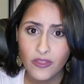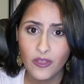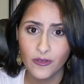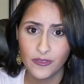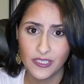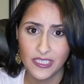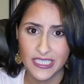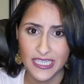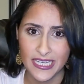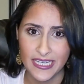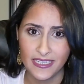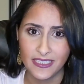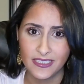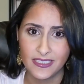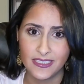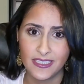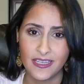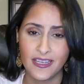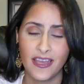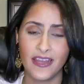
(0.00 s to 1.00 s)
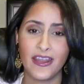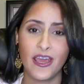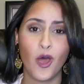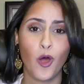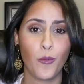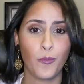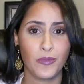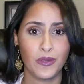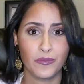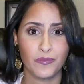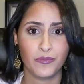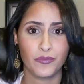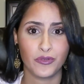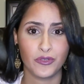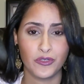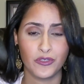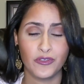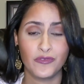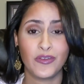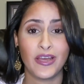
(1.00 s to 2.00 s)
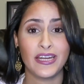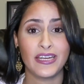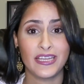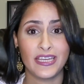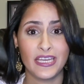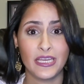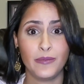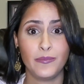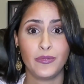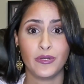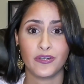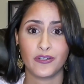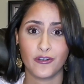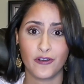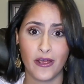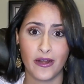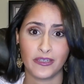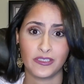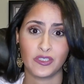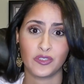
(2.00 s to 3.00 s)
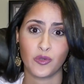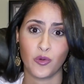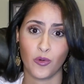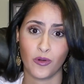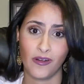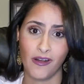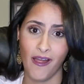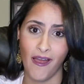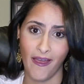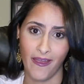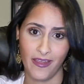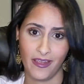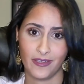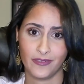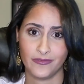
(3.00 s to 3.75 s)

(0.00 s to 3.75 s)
those things can help improve and keep your credit score high.